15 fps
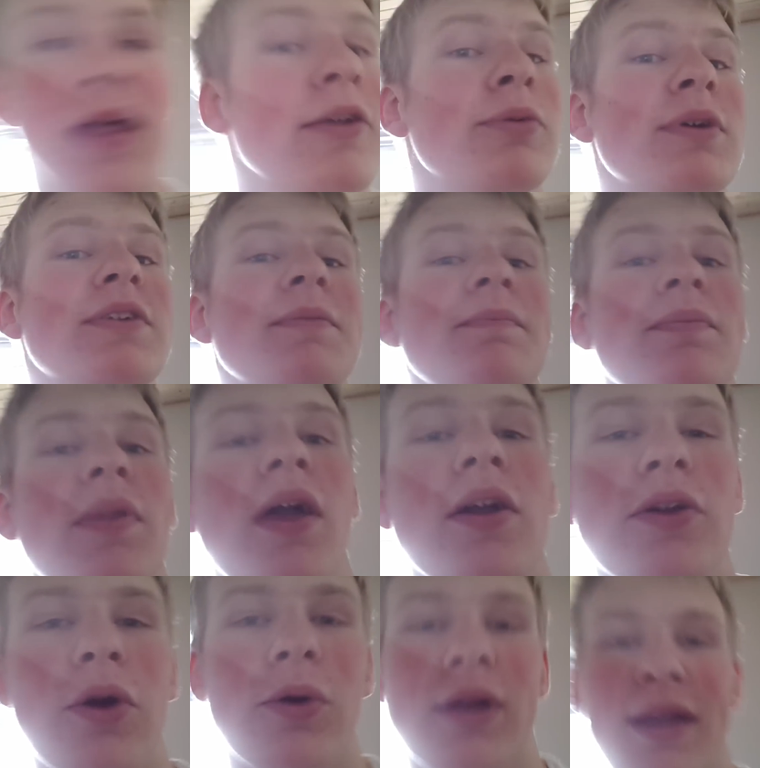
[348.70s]
thanks for watching
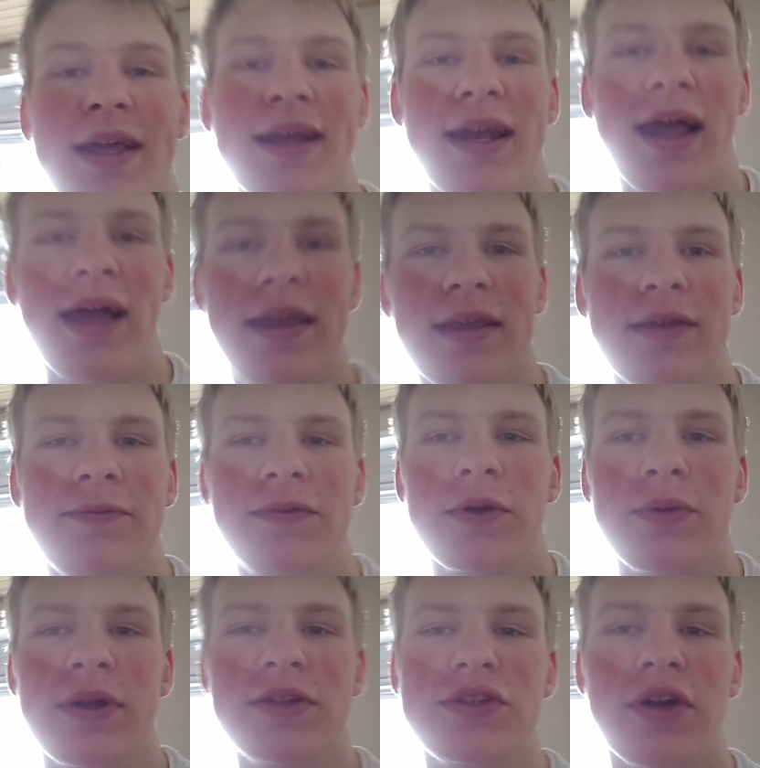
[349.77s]
go click like if
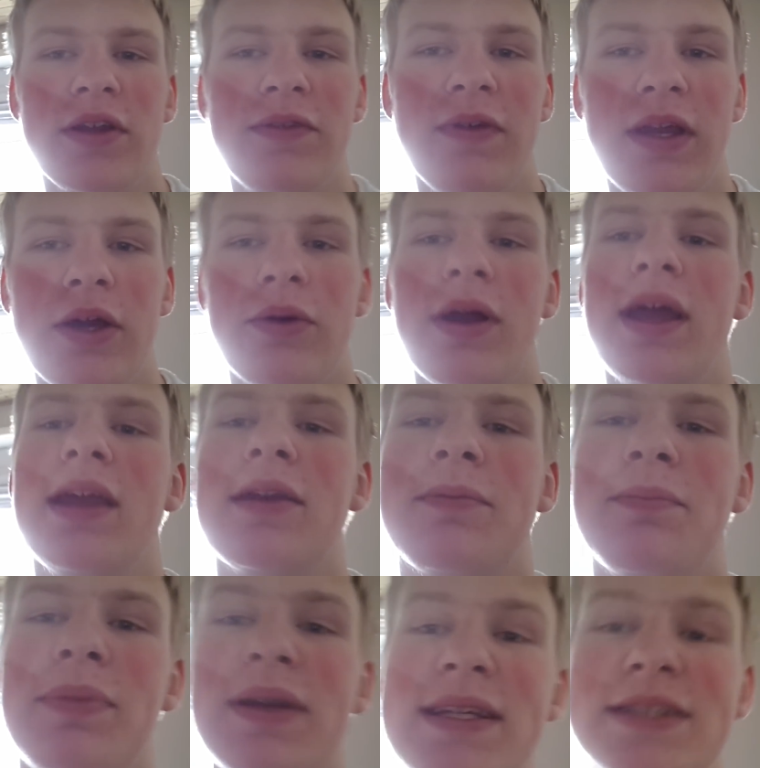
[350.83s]
you enjoyed the video and
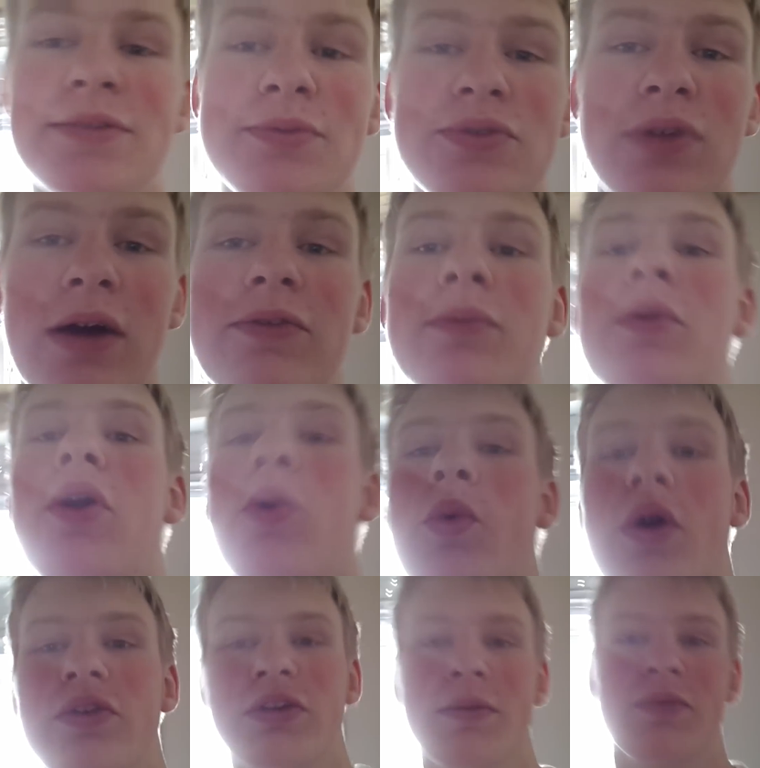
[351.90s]
please subscribe for more.
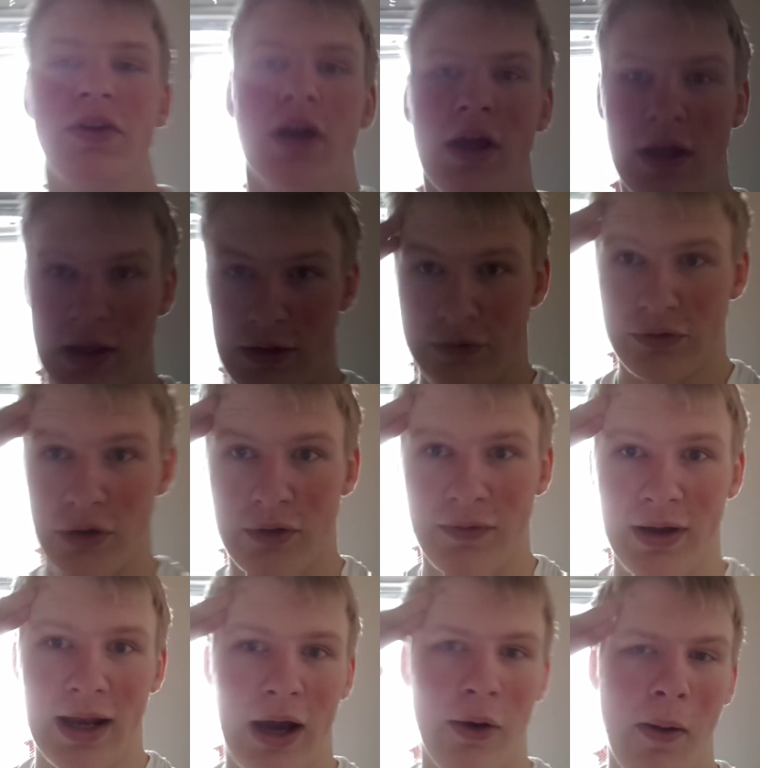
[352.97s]
War Drums is
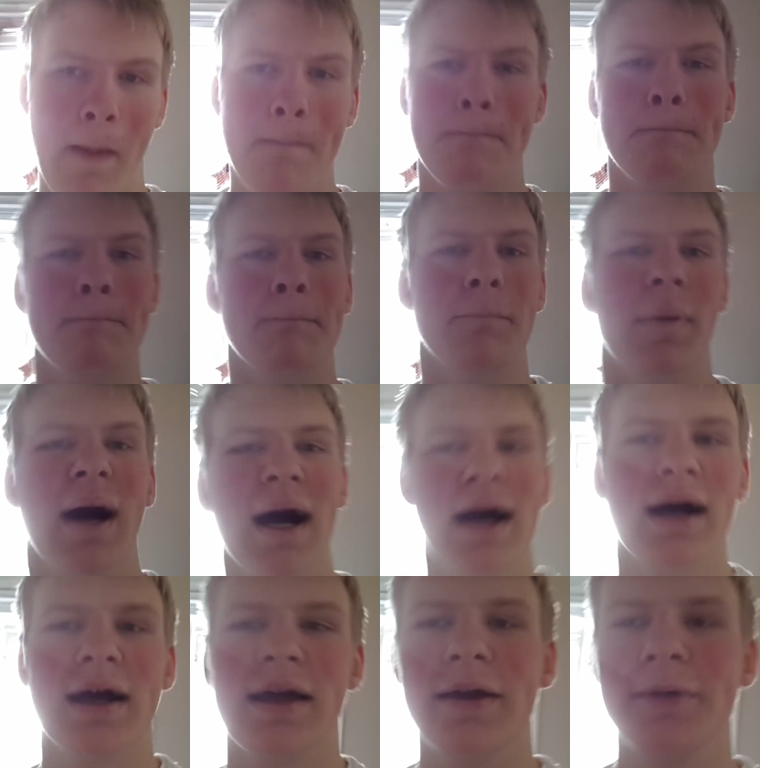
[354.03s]
over and out.
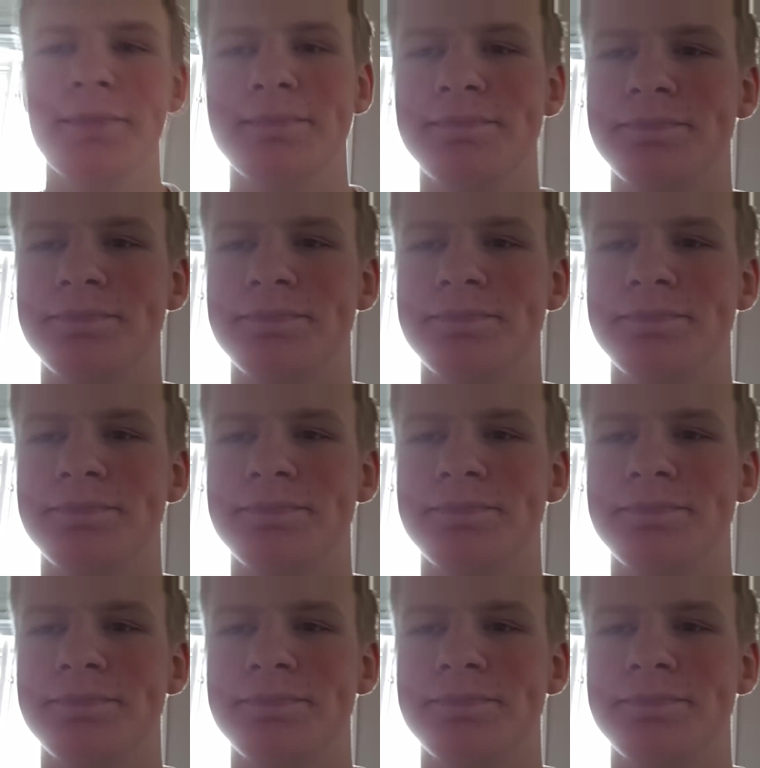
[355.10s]
Bye!